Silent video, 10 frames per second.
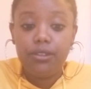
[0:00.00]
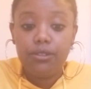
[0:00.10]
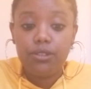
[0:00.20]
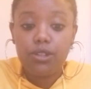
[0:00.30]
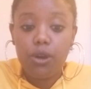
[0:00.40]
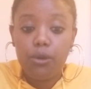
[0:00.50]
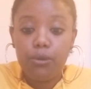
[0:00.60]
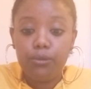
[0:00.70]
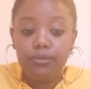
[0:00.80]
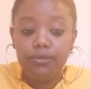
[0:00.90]

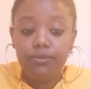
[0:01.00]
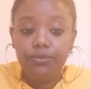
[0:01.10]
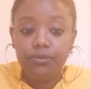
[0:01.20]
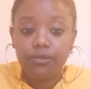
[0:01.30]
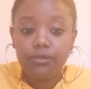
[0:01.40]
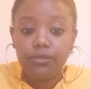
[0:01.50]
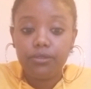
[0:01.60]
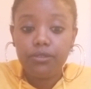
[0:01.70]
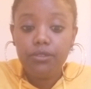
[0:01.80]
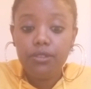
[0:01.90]
So
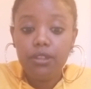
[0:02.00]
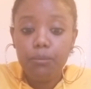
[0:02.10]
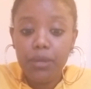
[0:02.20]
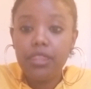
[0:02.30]
be